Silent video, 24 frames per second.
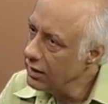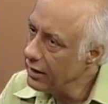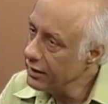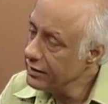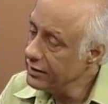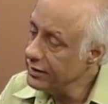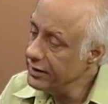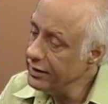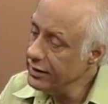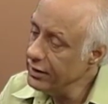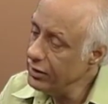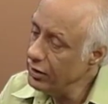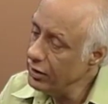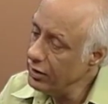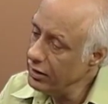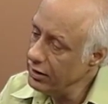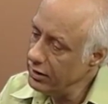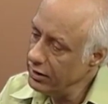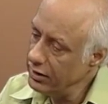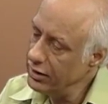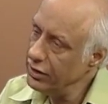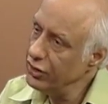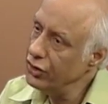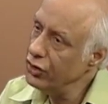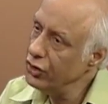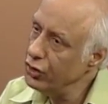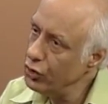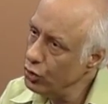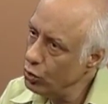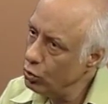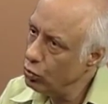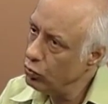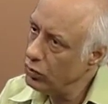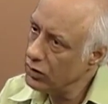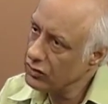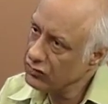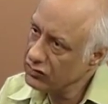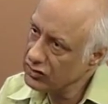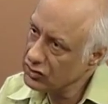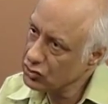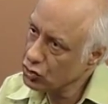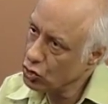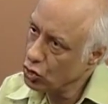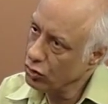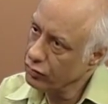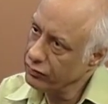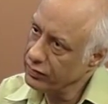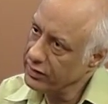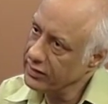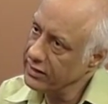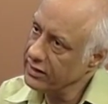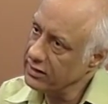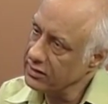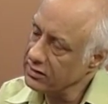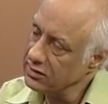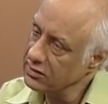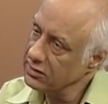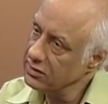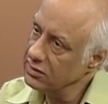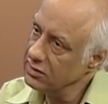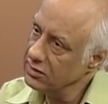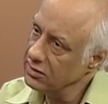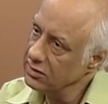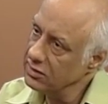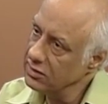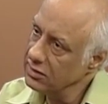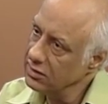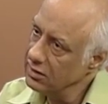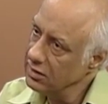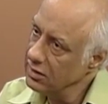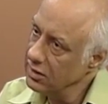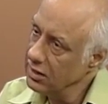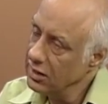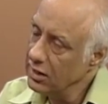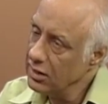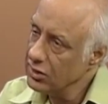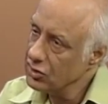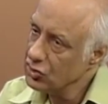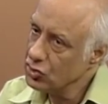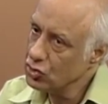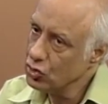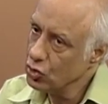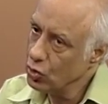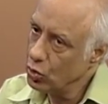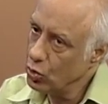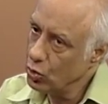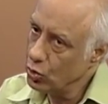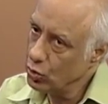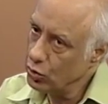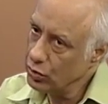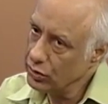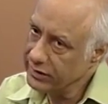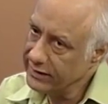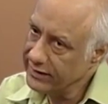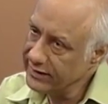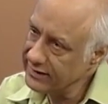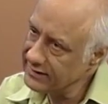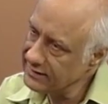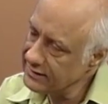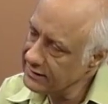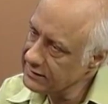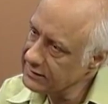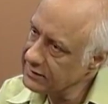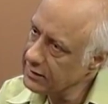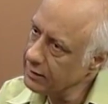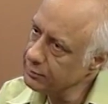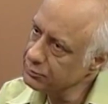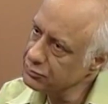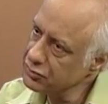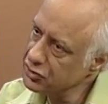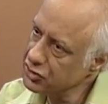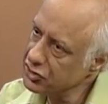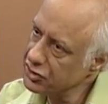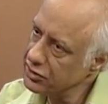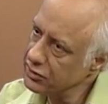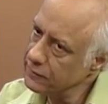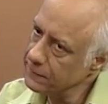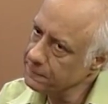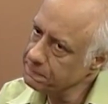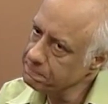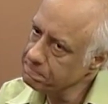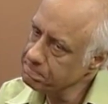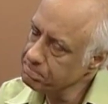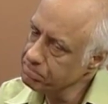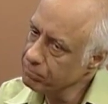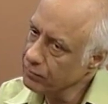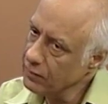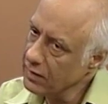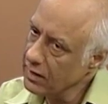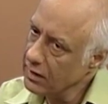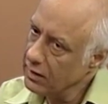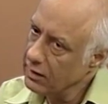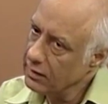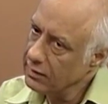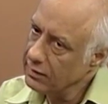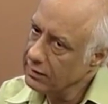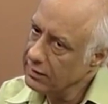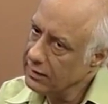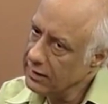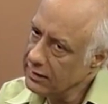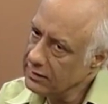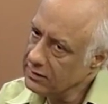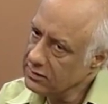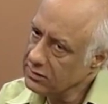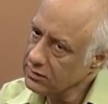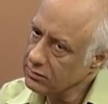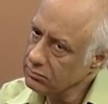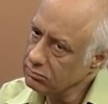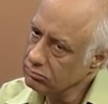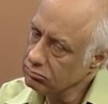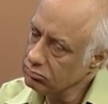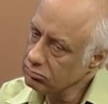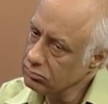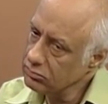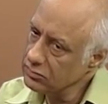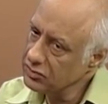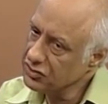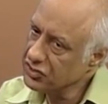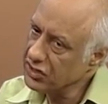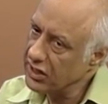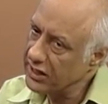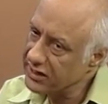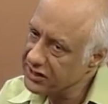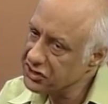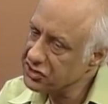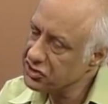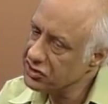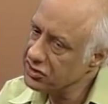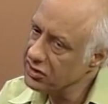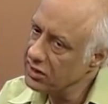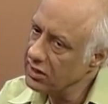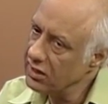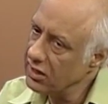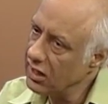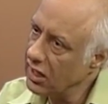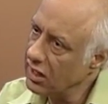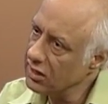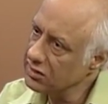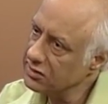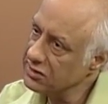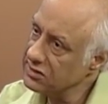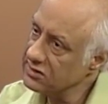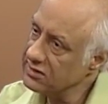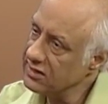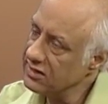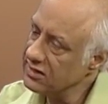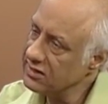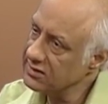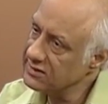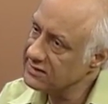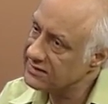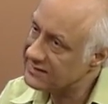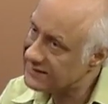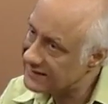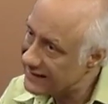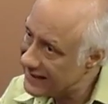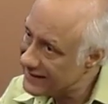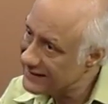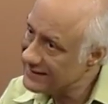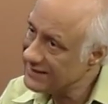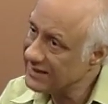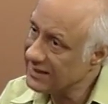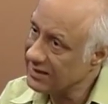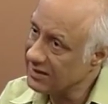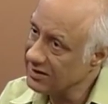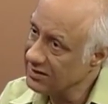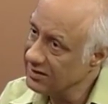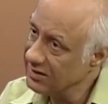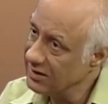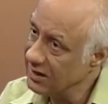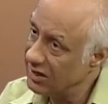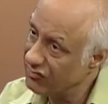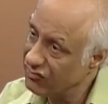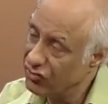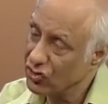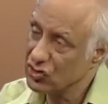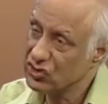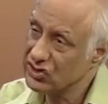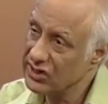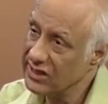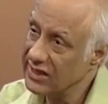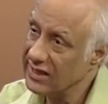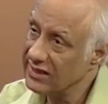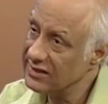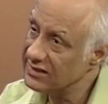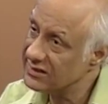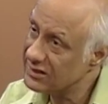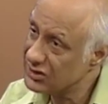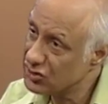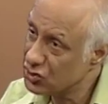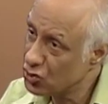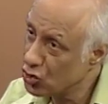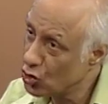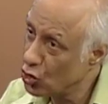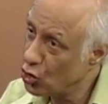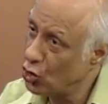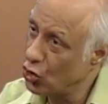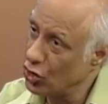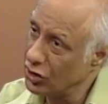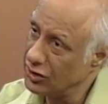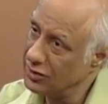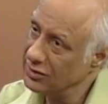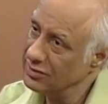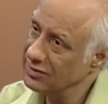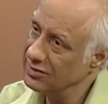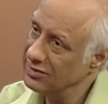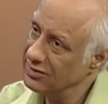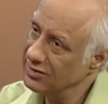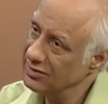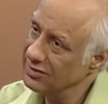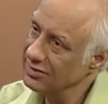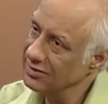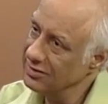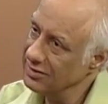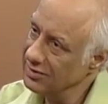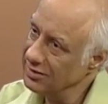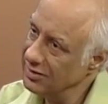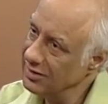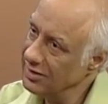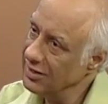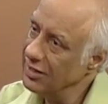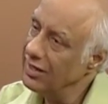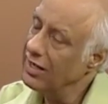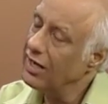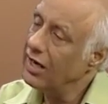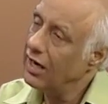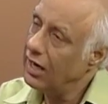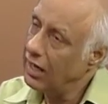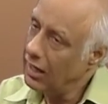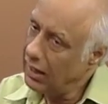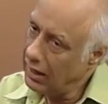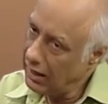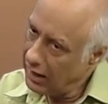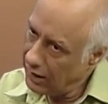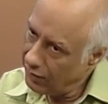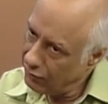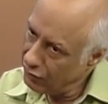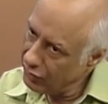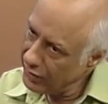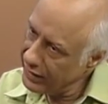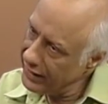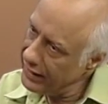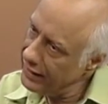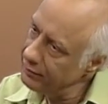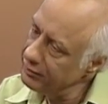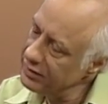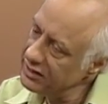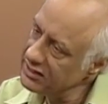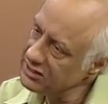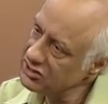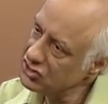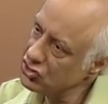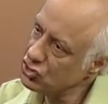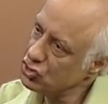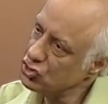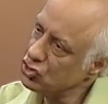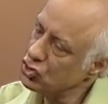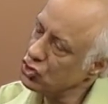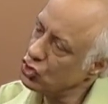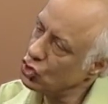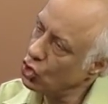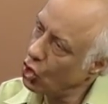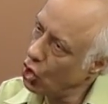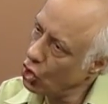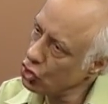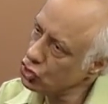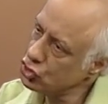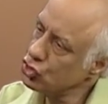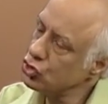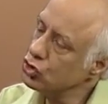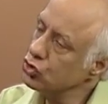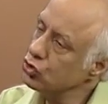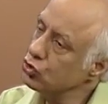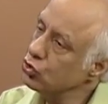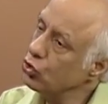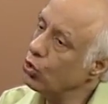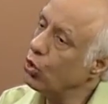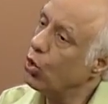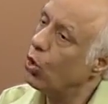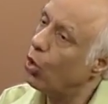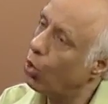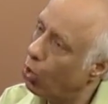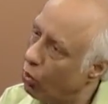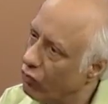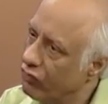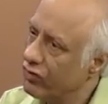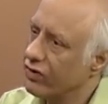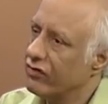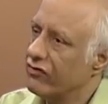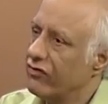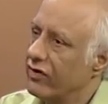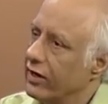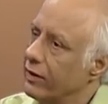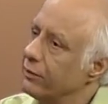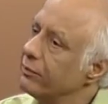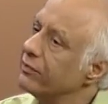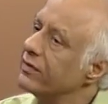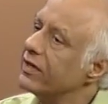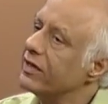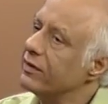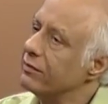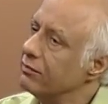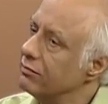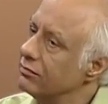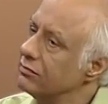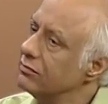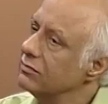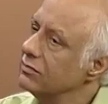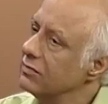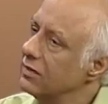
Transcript: And he knew what was wrong with it. So this assumption that traditional artists are static, are fossilized, is wrong. Our aim is not to overwhelm them.